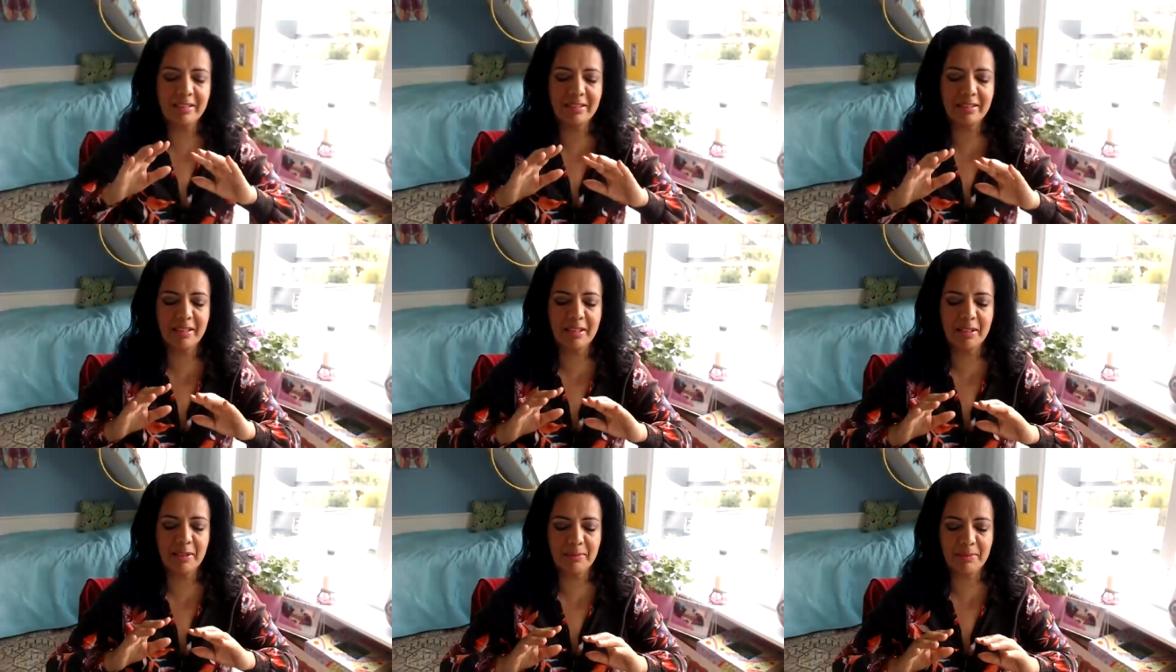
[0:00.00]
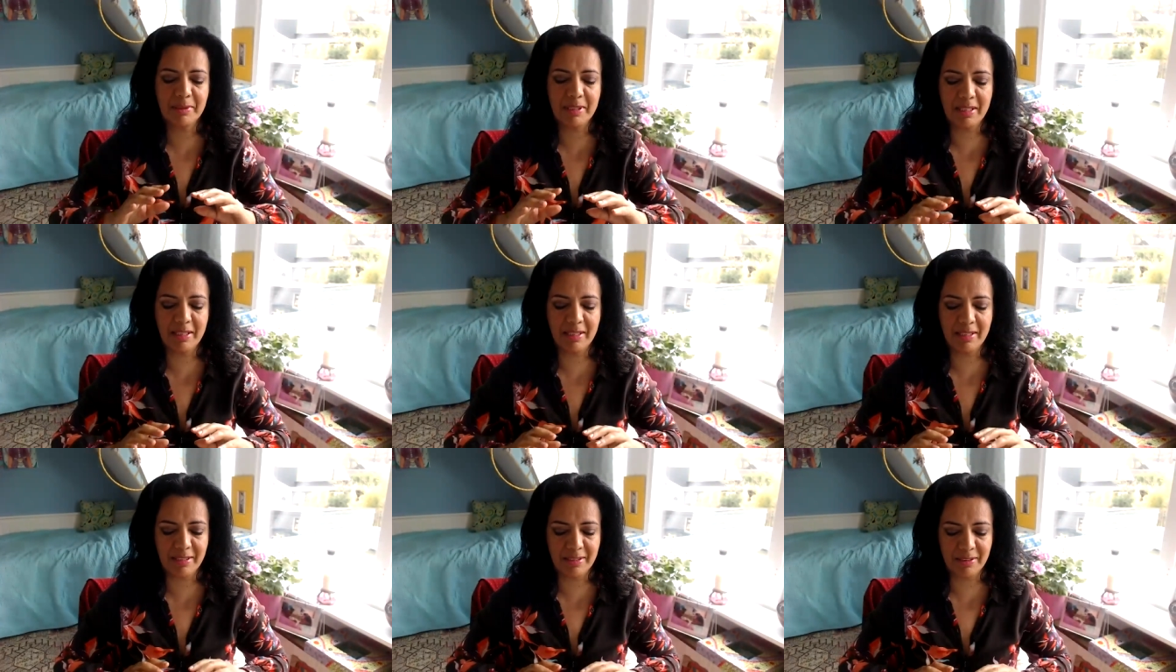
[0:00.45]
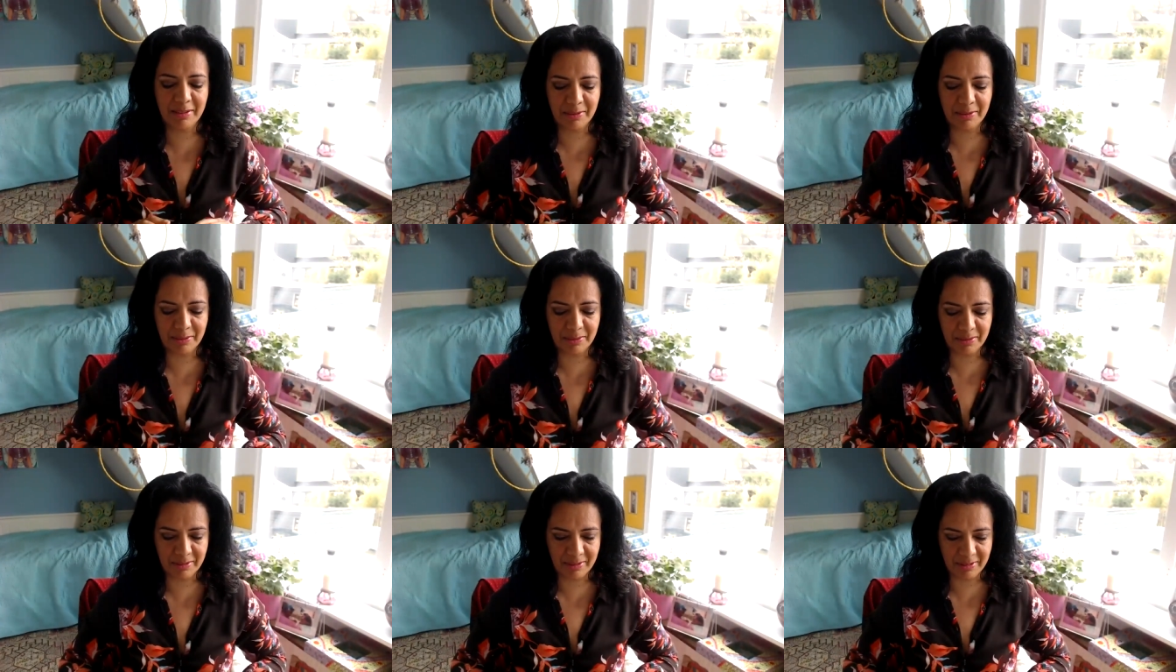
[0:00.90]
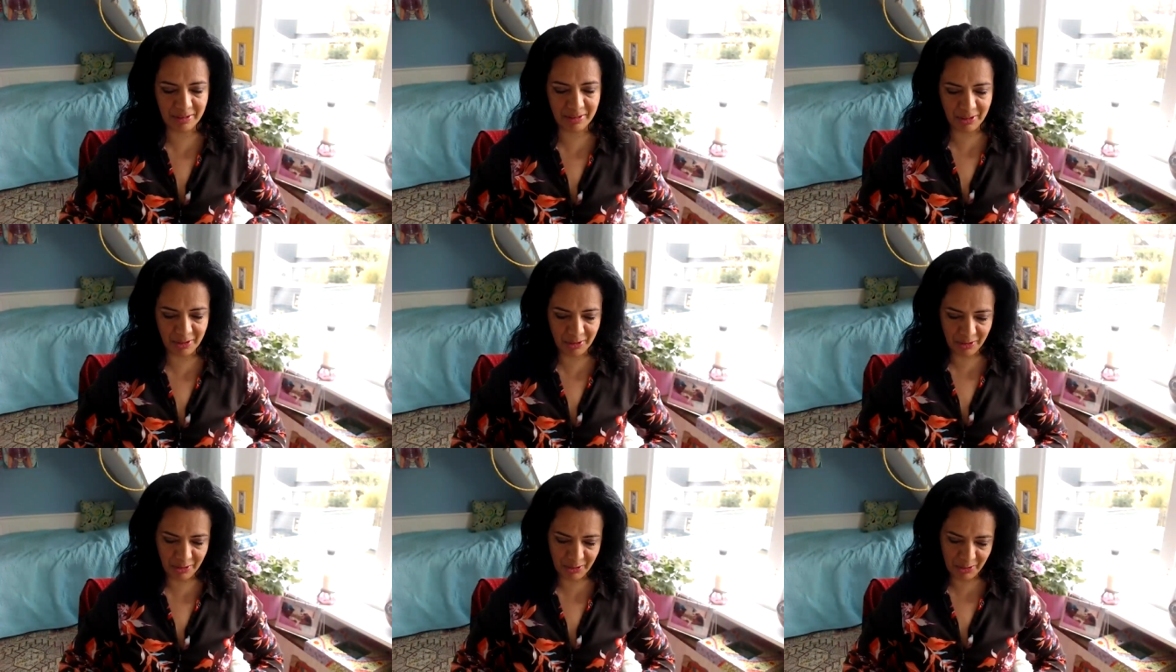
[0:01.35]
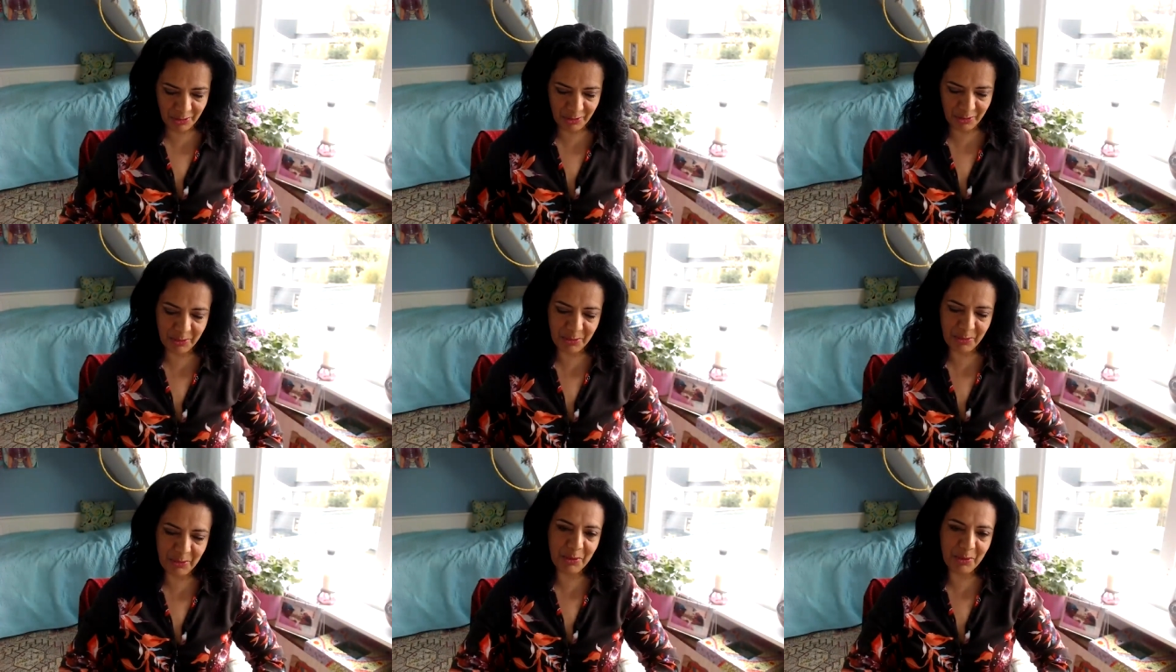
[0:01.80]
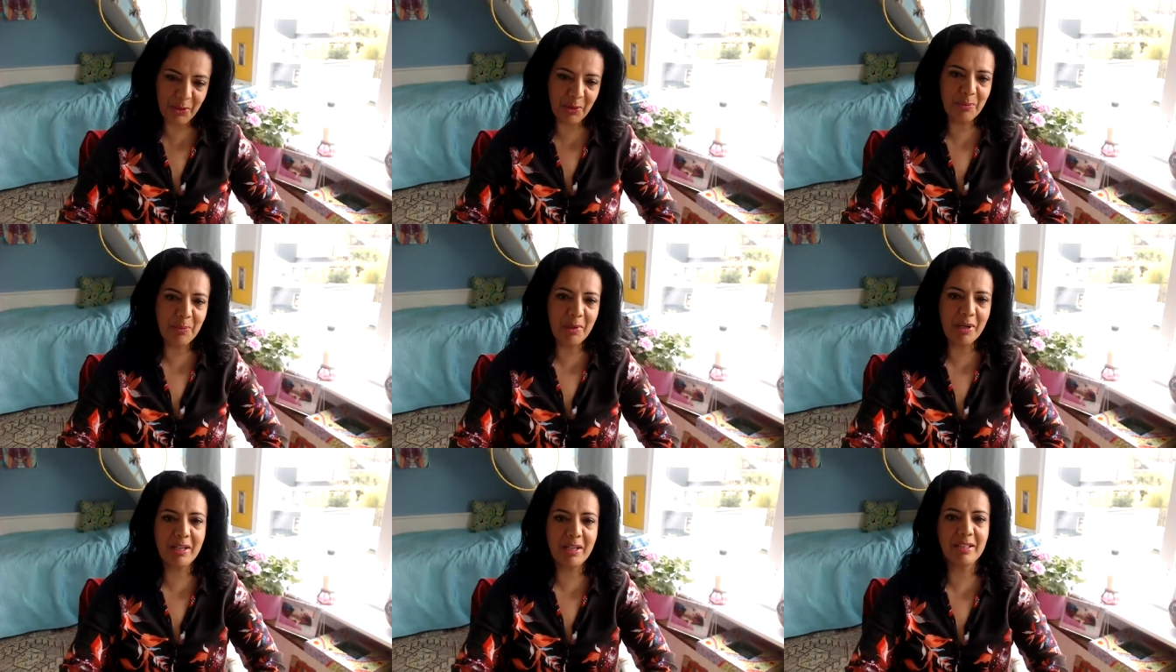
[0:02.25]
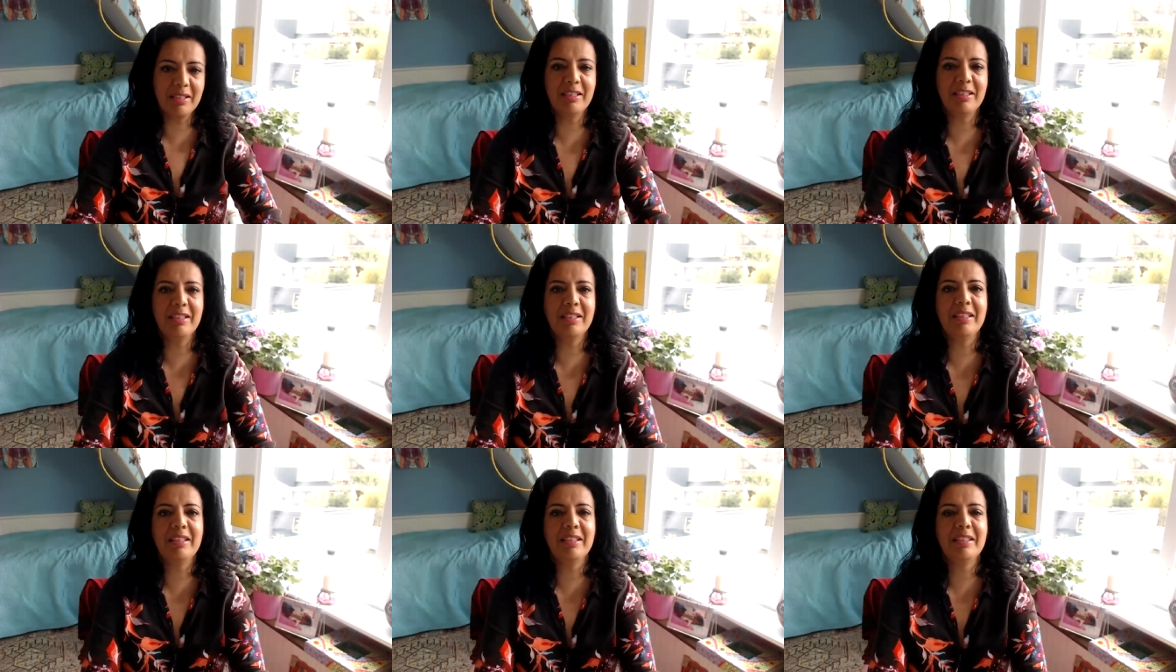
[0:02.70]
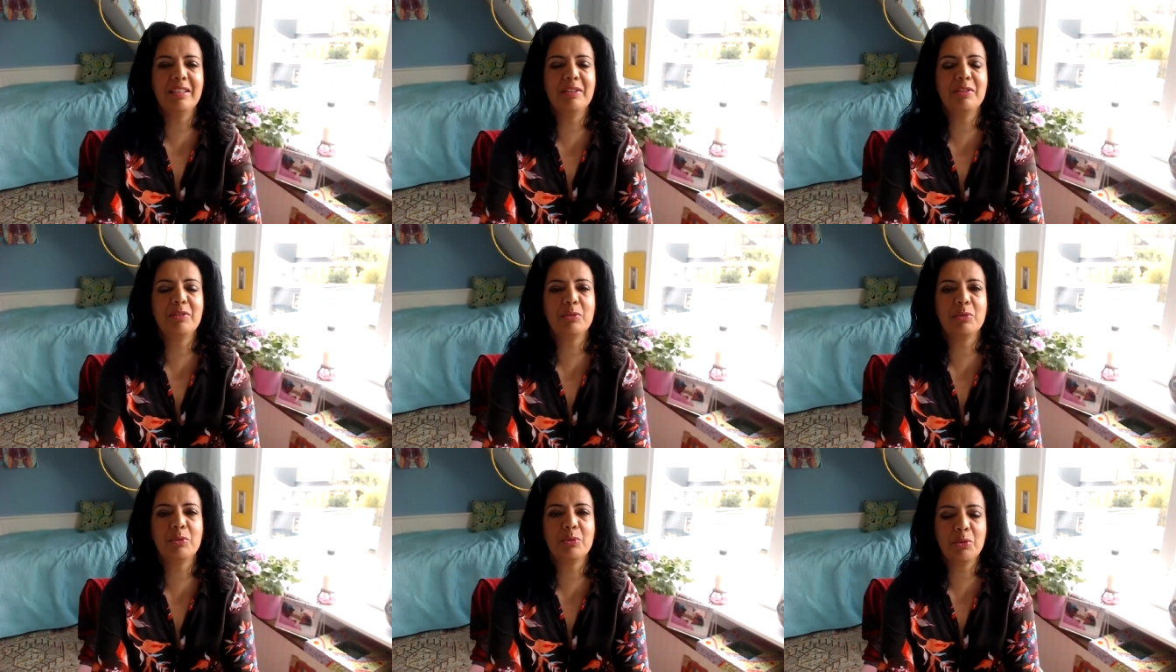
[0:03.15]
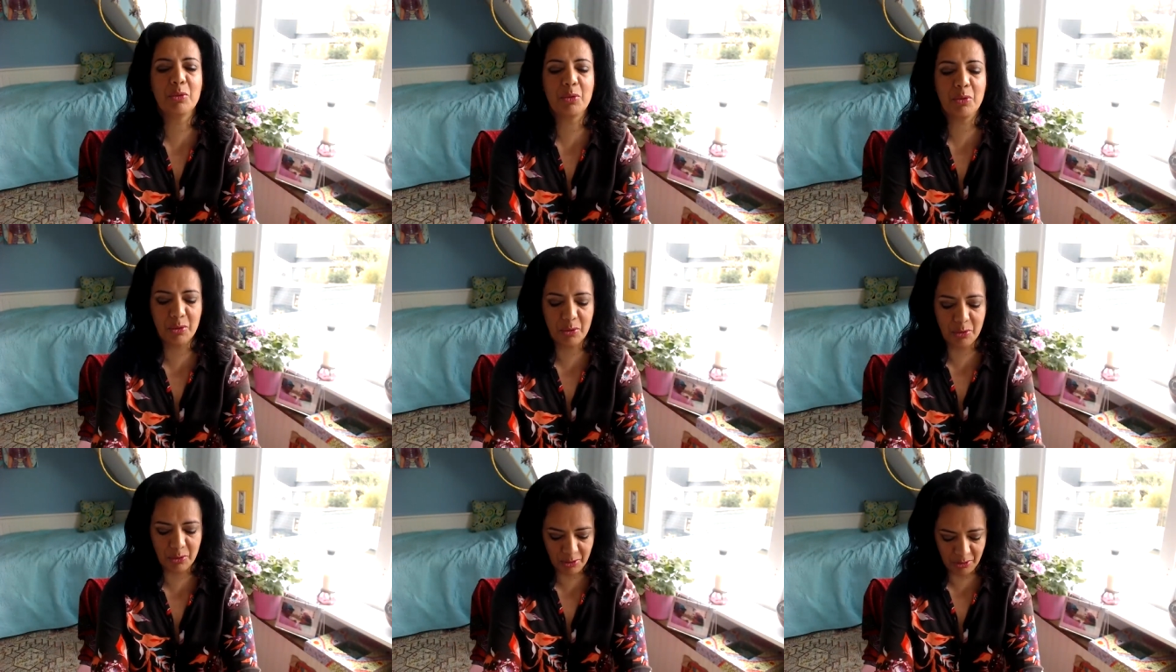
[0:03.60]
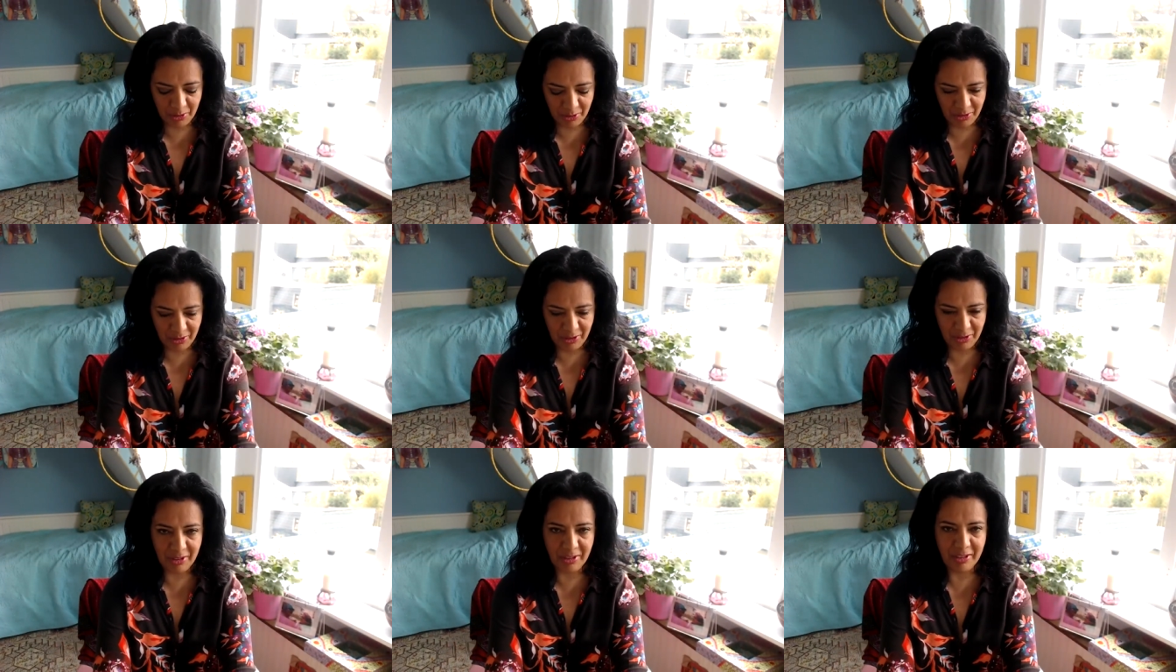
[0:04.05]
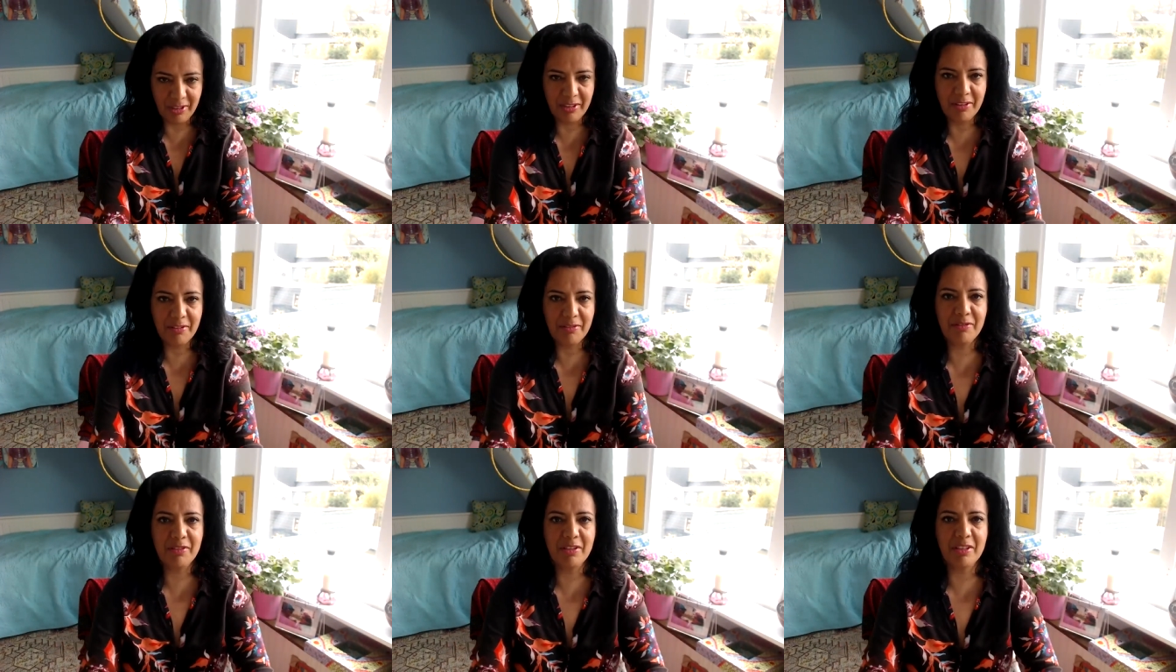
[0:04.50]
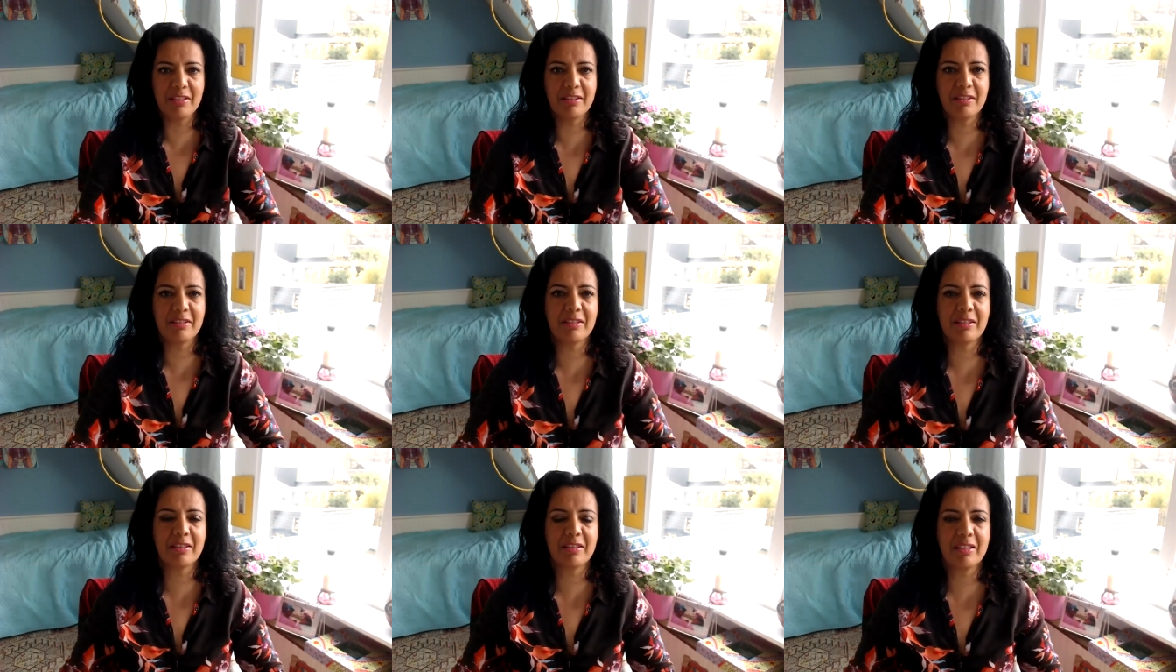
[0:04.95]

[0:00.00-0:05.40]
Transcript: Let it come down through your body to your feet